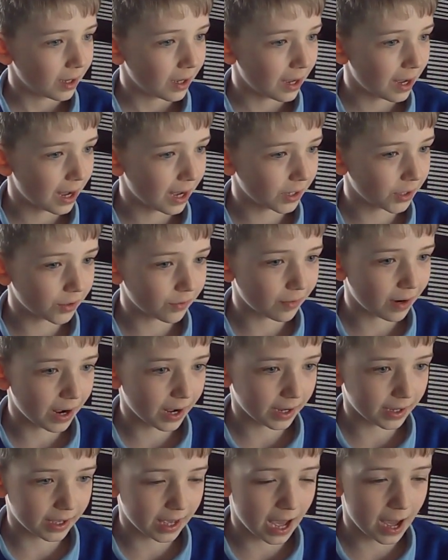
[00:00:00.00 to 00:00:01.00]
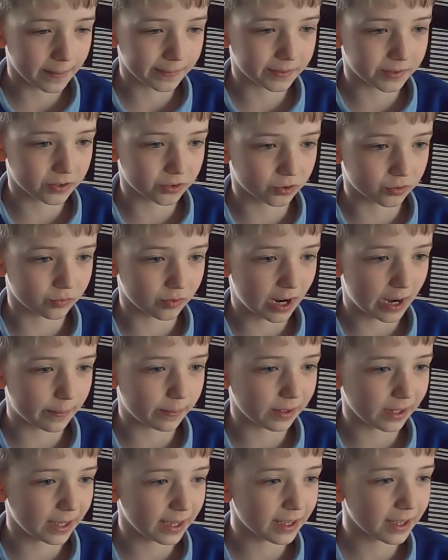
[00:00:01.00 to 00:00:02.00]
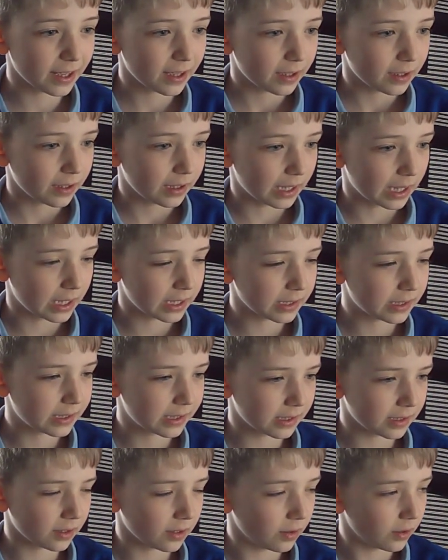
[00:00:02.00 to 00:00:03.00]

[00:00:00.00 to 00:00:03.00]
Anoret kept scrabbling into